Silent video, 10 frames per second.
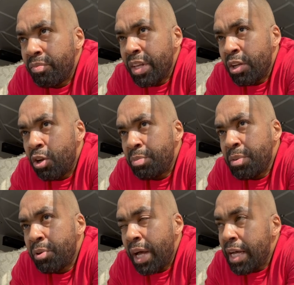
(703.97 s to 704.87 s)
A lot of
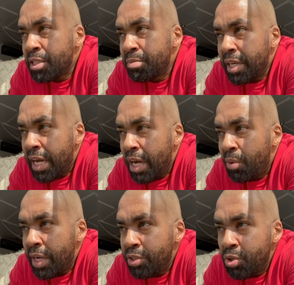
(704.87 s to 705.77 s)
people ask me how
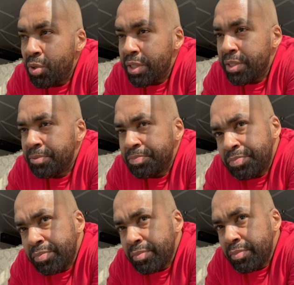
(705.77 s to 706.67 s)
I do it.
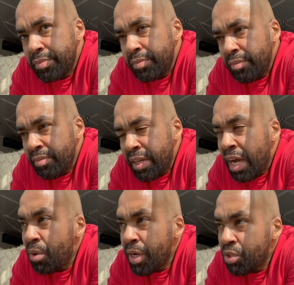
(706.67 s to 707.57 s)

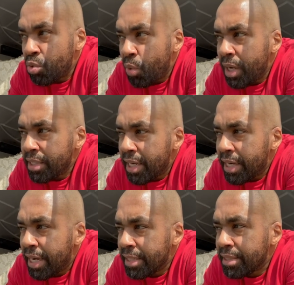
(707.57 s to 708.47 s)
How I do what? I
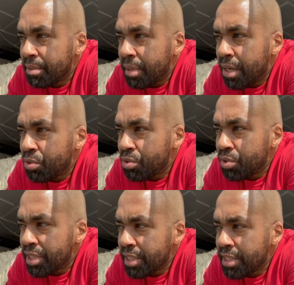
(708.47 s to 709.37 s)
asked them, how do you
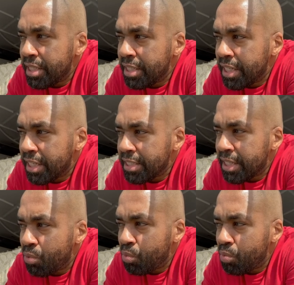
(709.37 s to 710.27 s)
succeed? And I
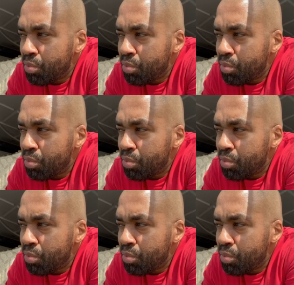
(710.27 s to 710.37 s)
said,